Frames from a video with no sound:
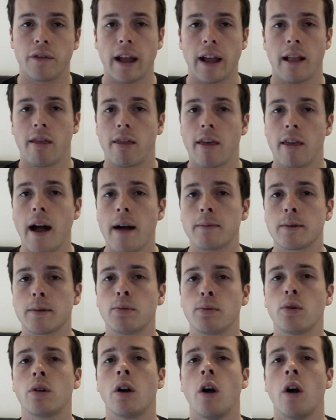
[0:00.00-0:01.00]
Van Tharp's
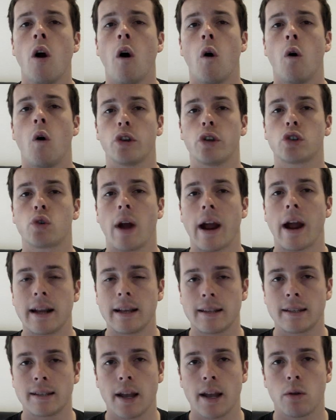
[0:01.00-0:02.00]
book or the
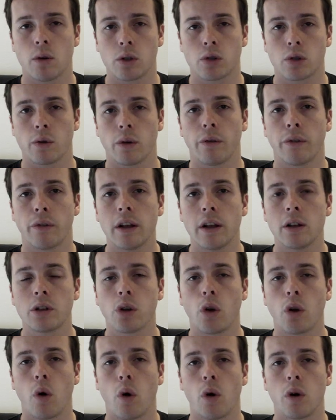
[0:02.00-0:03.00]
Trading Secrets
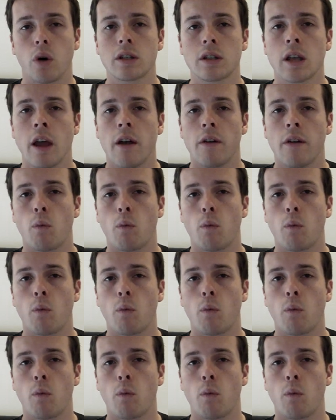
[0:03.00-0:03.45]
Revealed course.